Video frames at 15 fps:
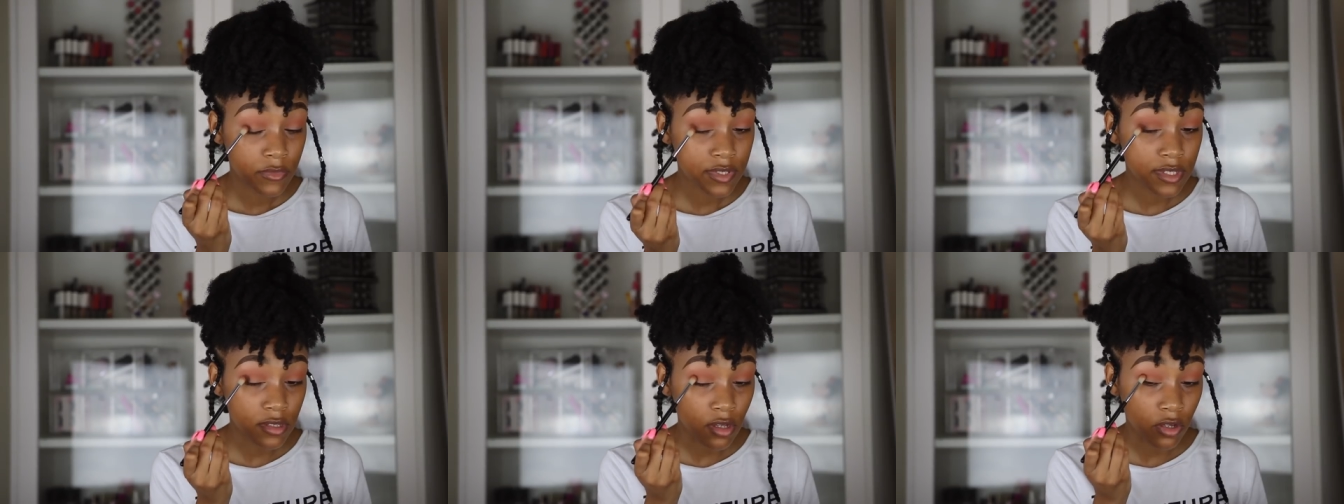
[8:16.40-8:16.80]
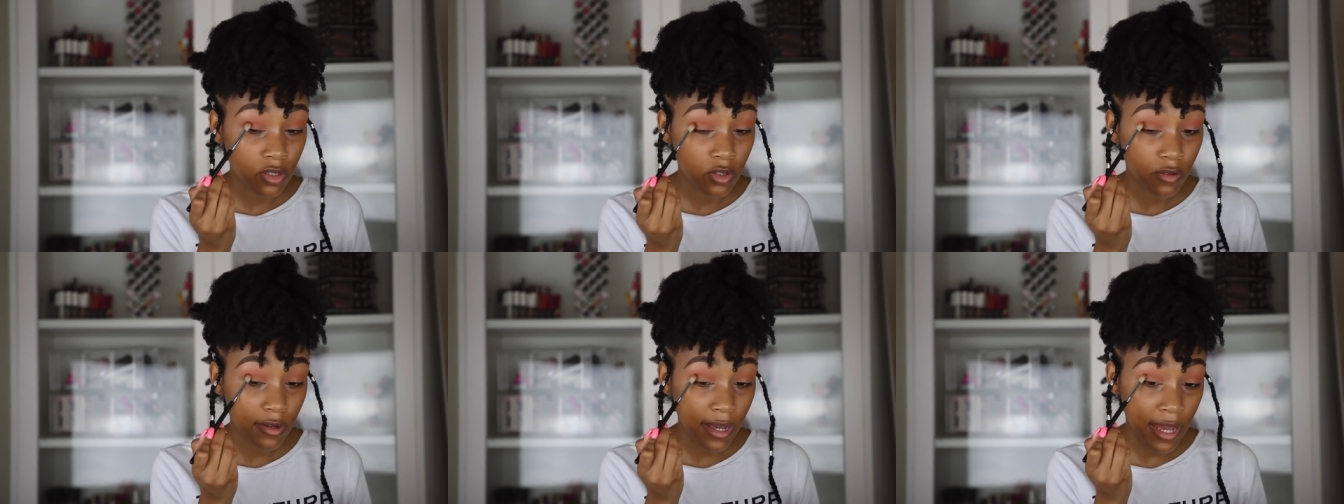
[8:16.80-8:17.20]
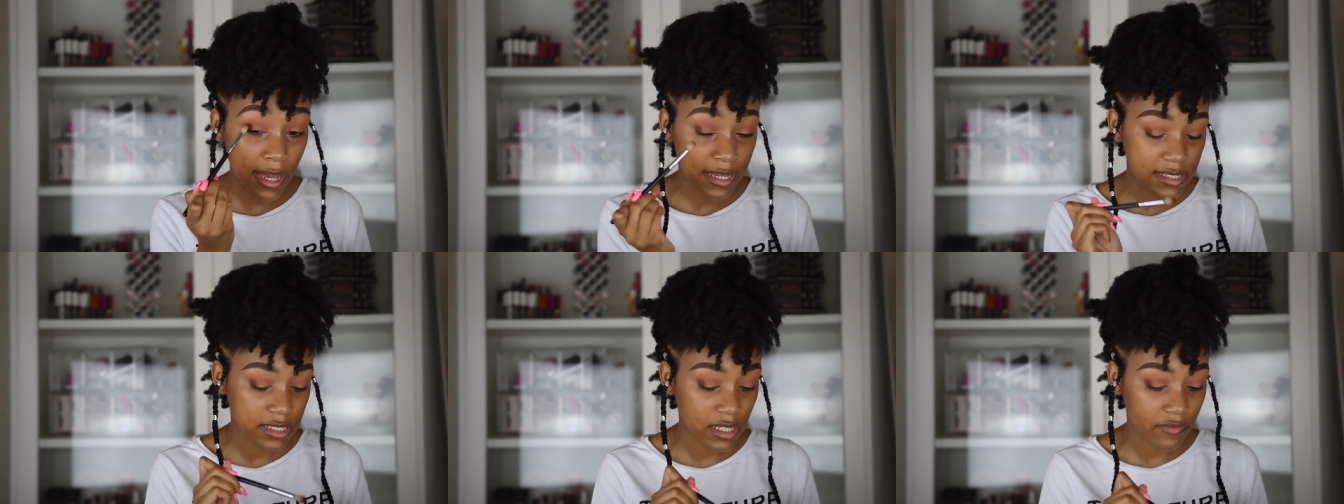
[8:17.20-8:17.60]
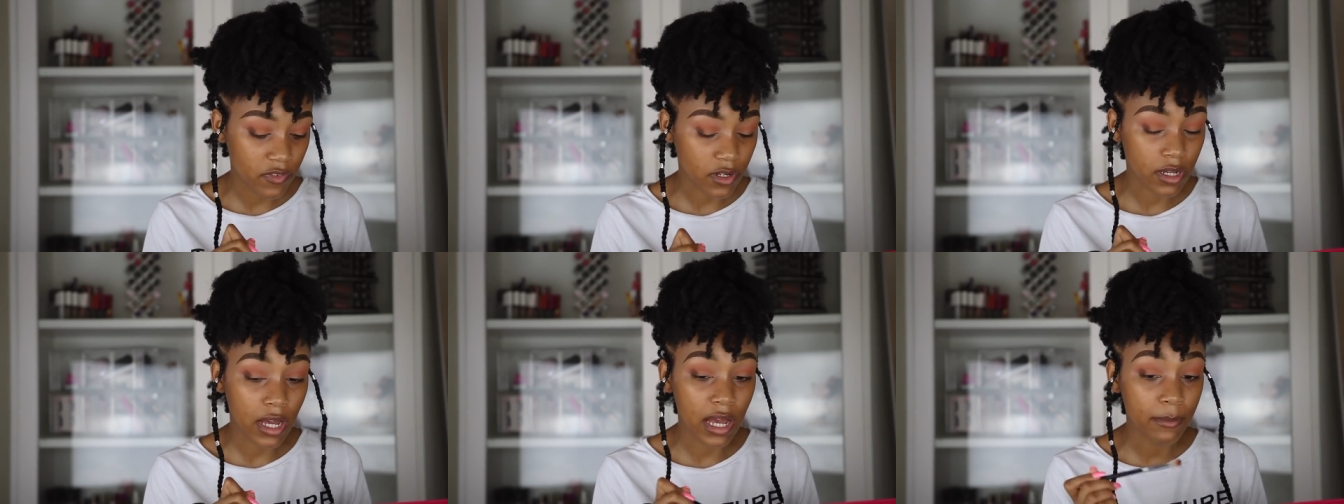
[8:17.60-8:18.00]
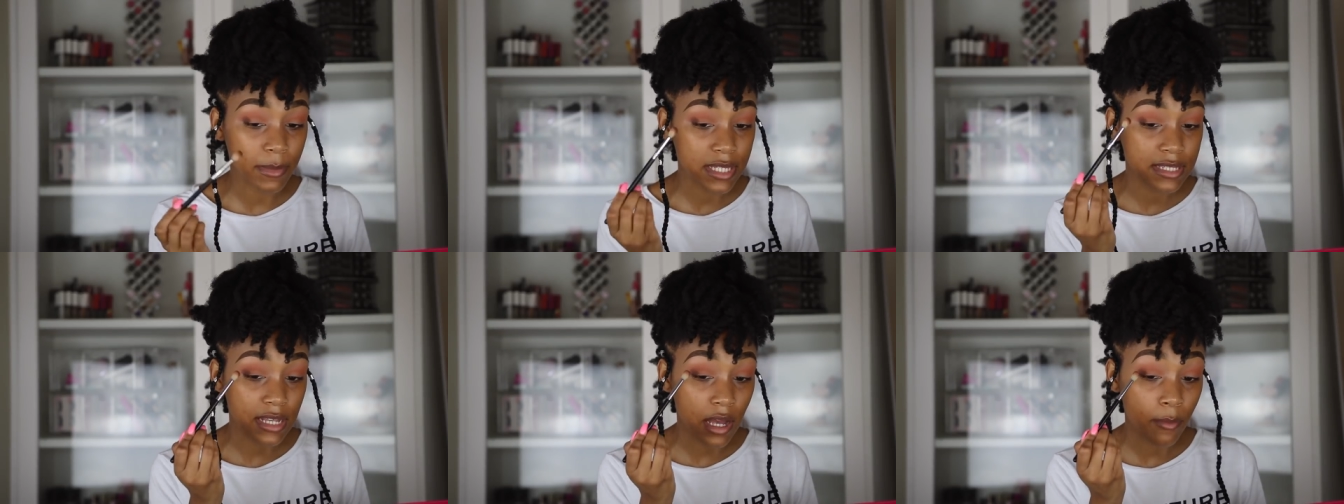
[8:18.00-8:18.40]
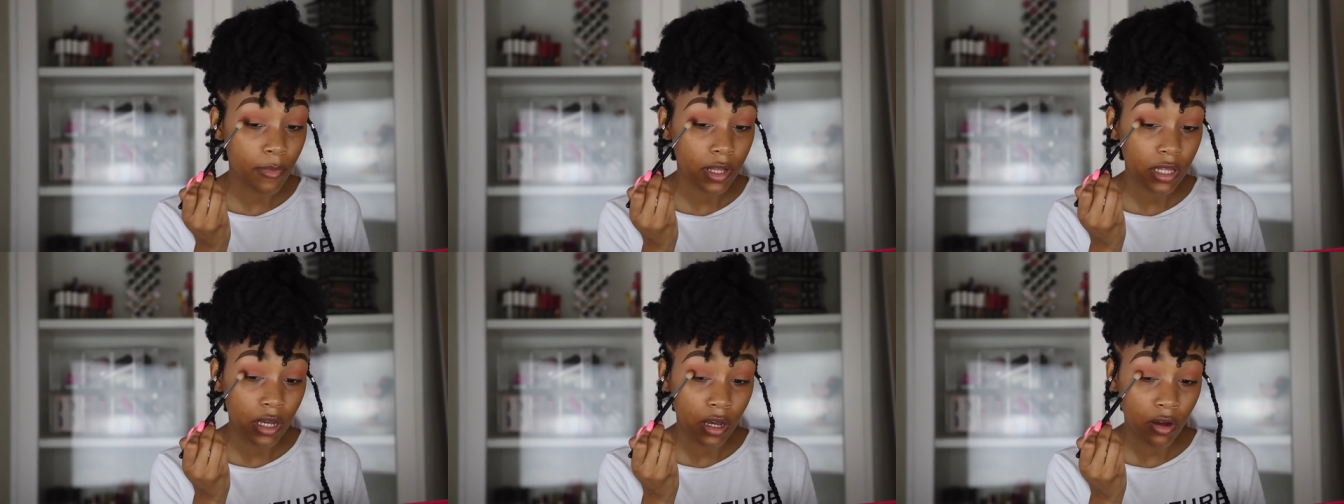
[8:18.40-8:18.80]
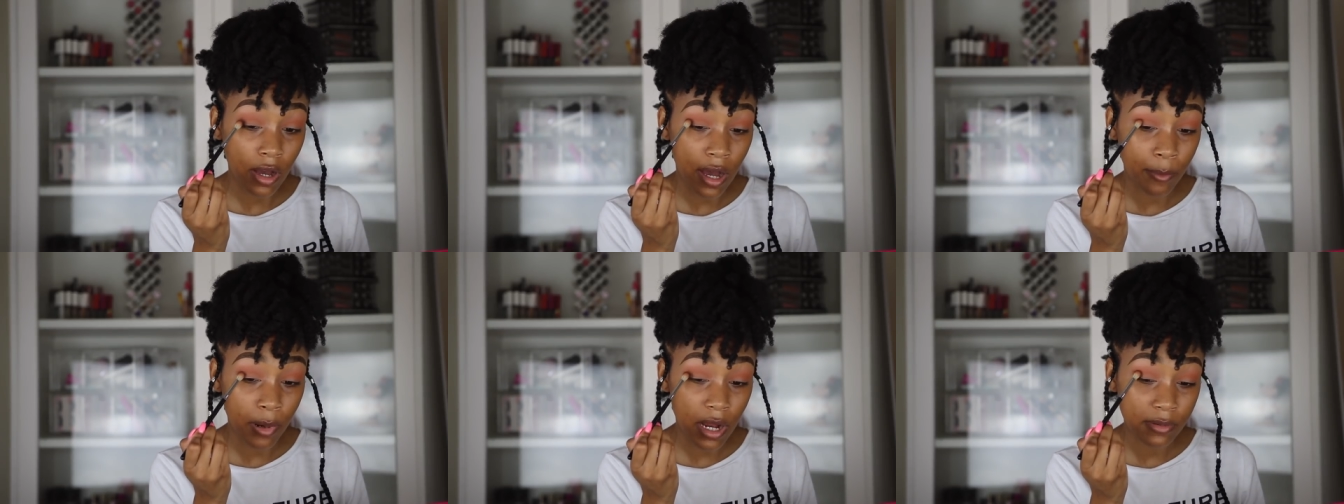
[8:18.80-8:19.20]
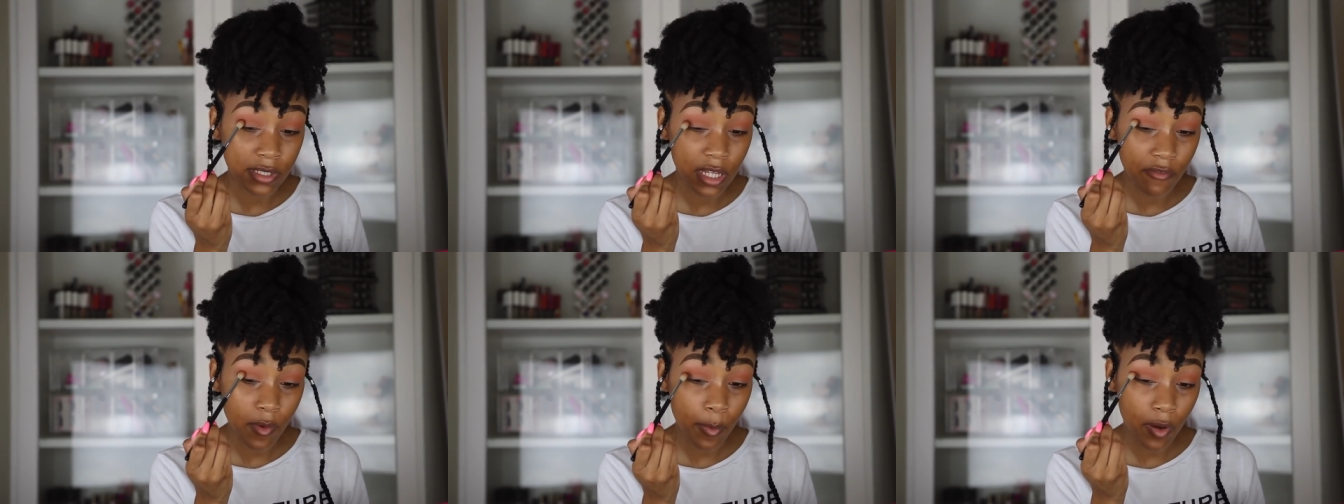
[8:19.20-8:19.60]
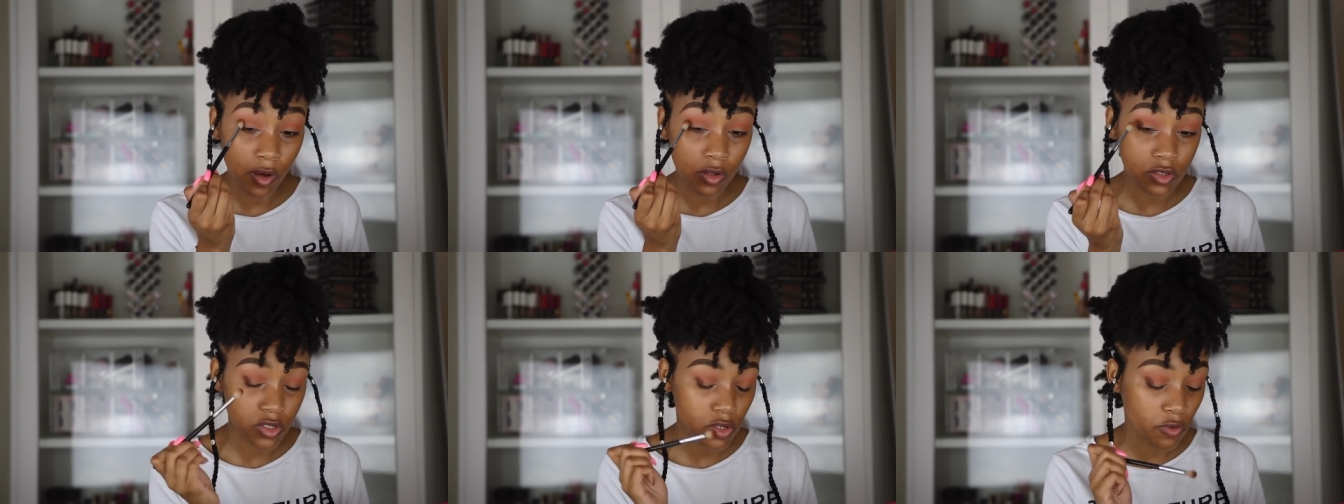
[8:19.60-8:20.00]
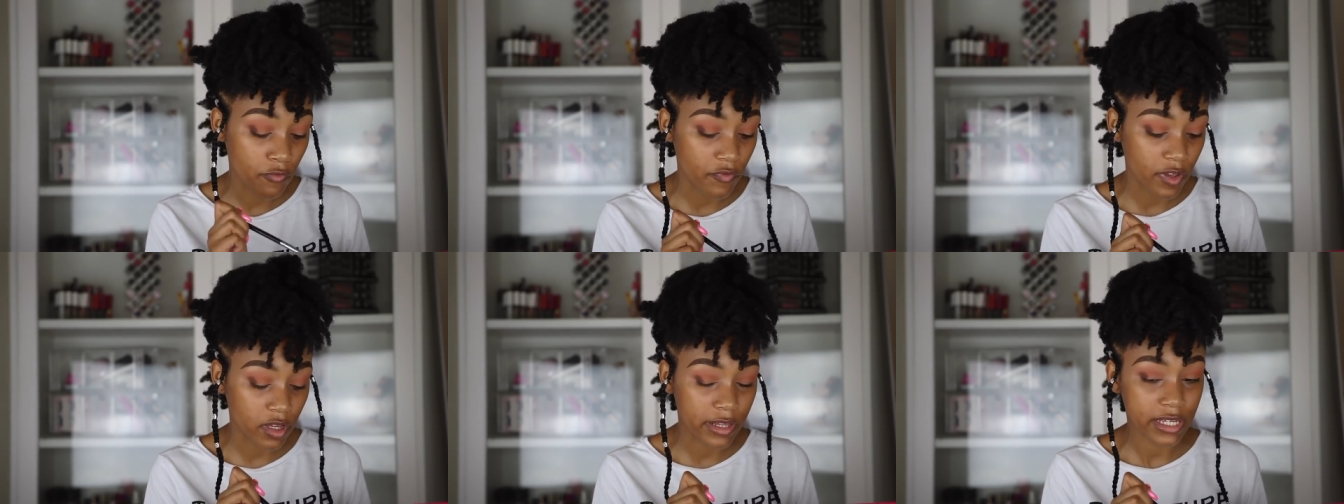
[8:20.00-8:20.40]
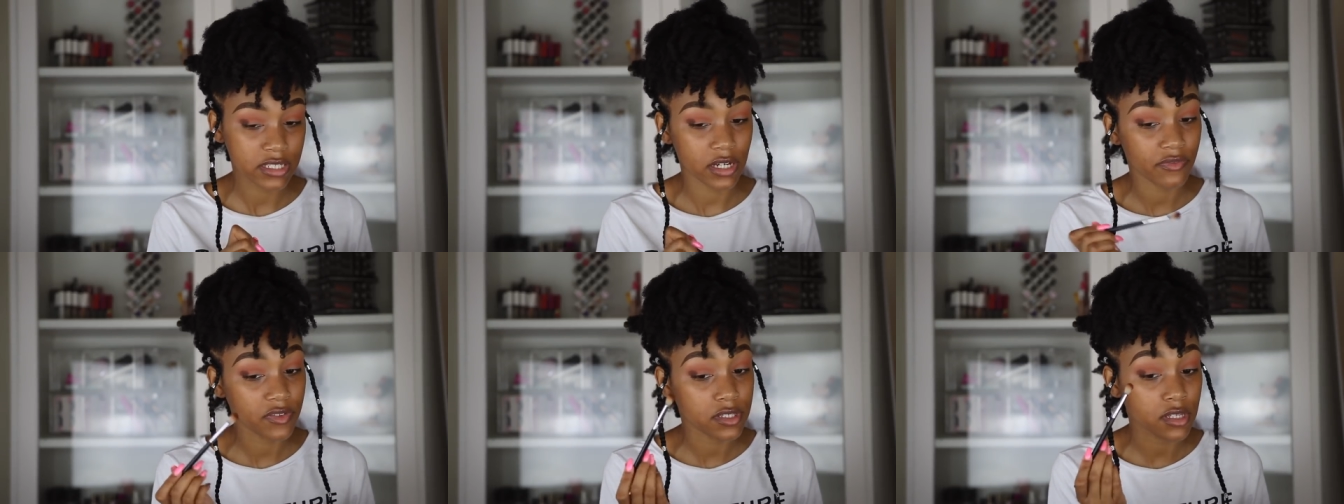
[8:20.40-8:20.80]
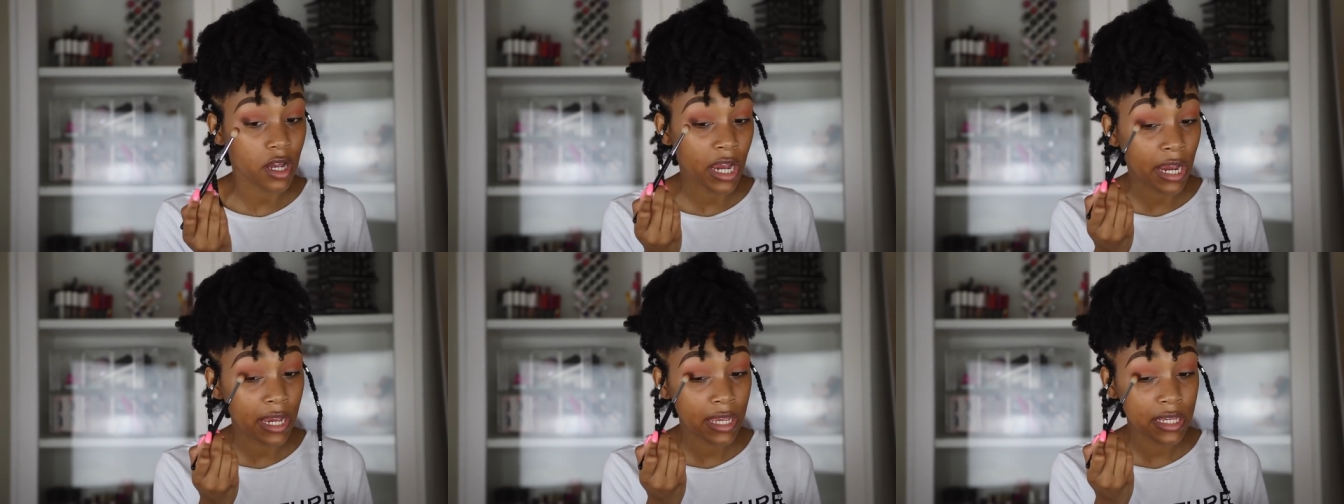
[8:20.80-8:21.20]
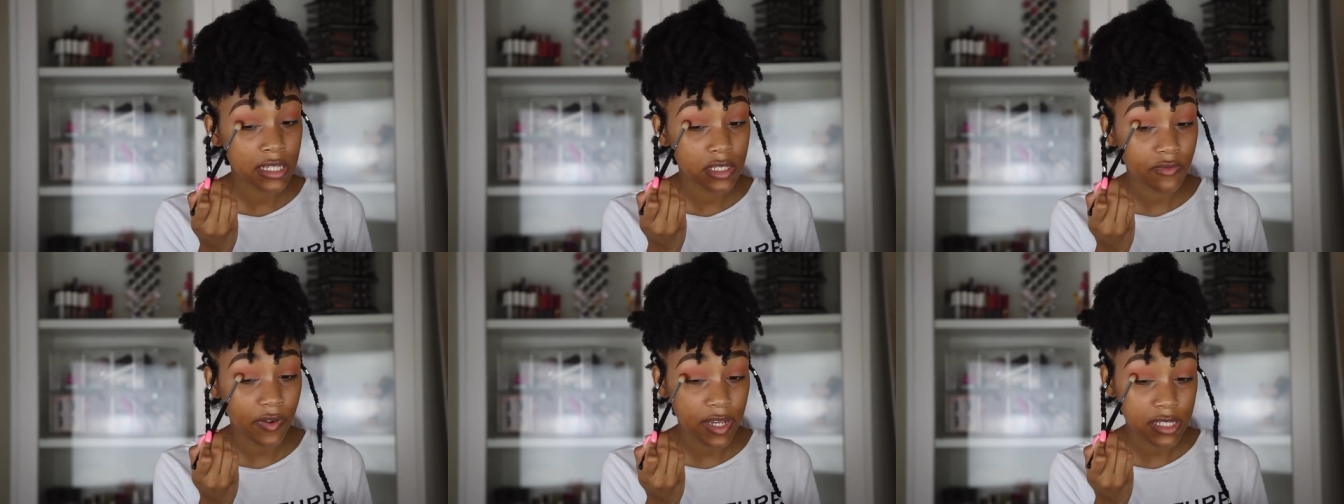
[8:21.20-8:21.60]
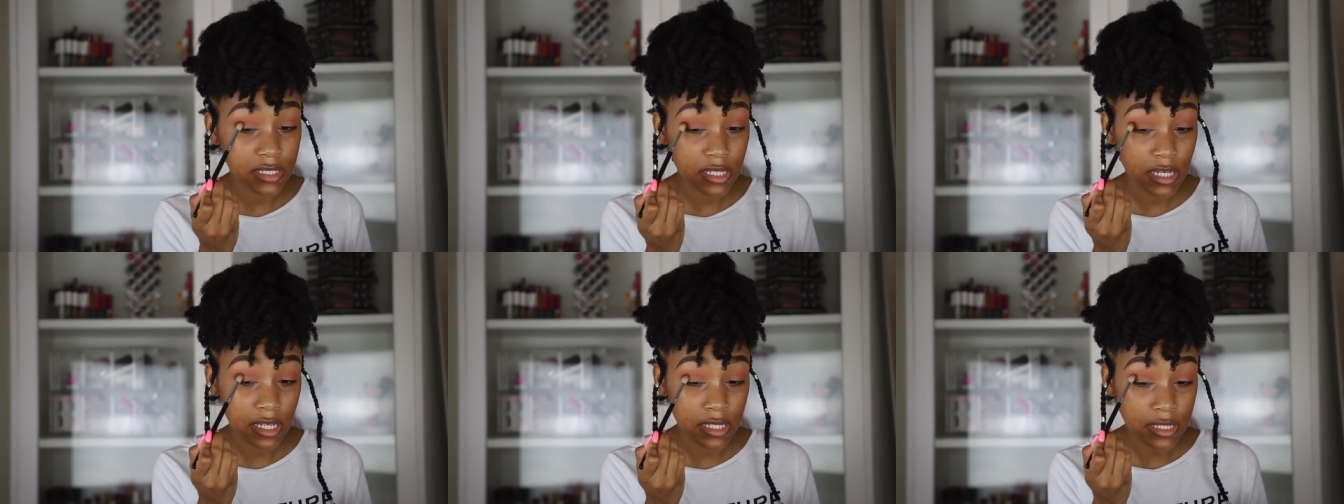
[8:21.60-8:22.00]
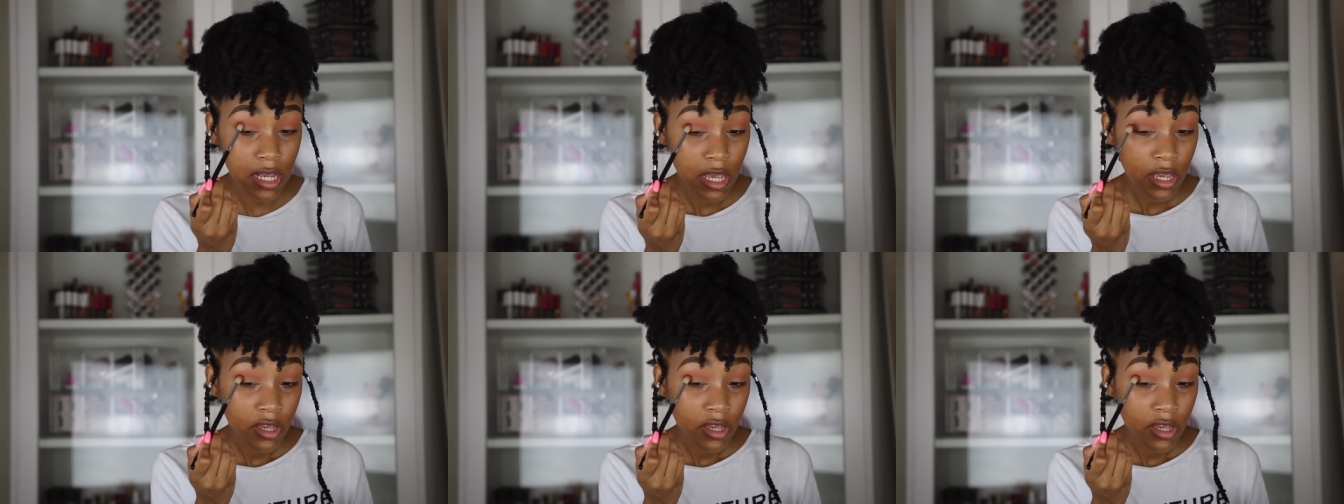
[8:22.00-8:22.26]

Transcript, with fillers: So you guys leave your comments down below. I'll probably leave a poll. Do you feel that Jeffree Star is racist?